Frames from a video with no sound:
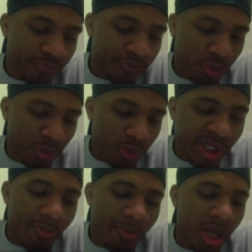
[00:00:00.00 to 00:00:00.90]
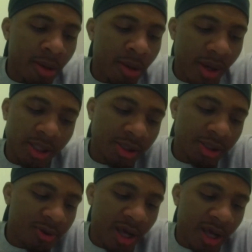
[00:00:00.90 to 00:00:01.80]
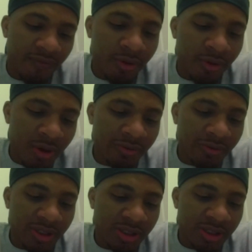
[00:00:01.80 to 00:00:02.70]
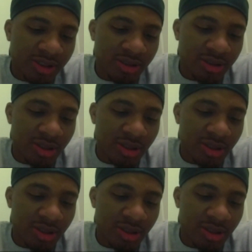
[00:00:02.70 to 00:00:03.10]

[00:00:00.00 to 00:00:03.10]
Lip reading: what type of impact did you have for the UFC? It's just